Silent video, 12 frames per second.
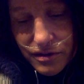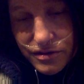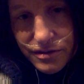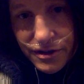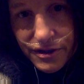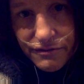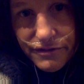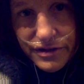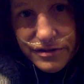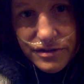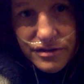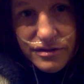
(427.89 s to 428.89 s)
So I
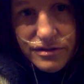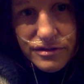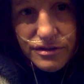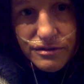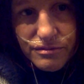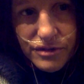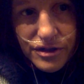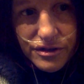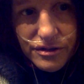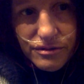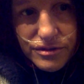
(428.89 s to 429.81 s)
invested in this other monitor,